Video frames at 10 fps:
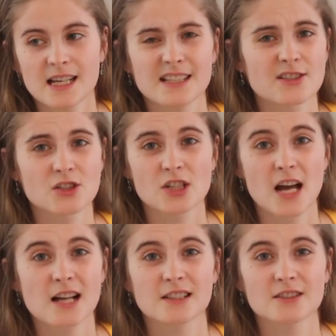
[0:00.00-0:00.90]
it's a
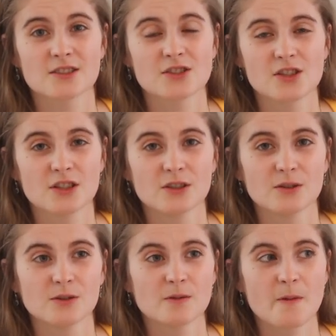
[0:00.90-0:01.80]
challenge
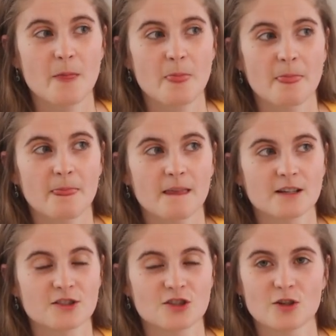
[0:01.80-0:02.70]
to
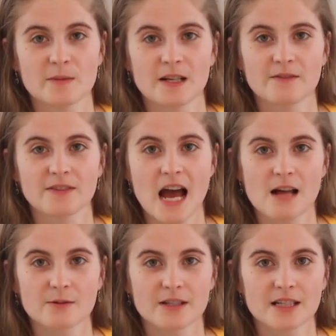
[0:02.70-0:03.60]
consume enough
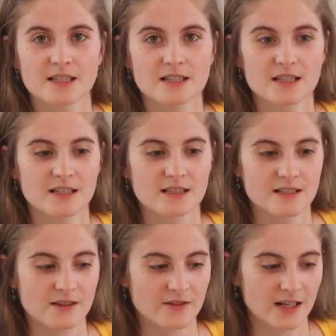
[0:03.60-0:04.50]
calories
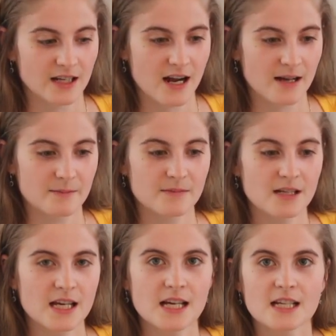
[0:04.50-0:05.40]
considering I'm
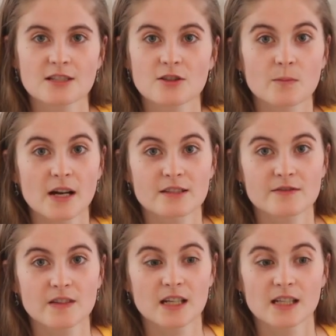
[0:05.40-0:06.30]
still
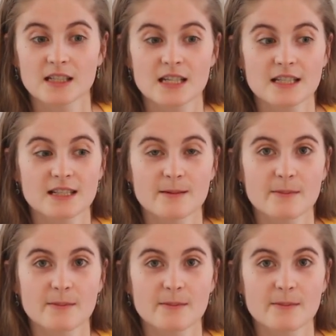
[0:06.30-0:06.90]
breastfeeding a decent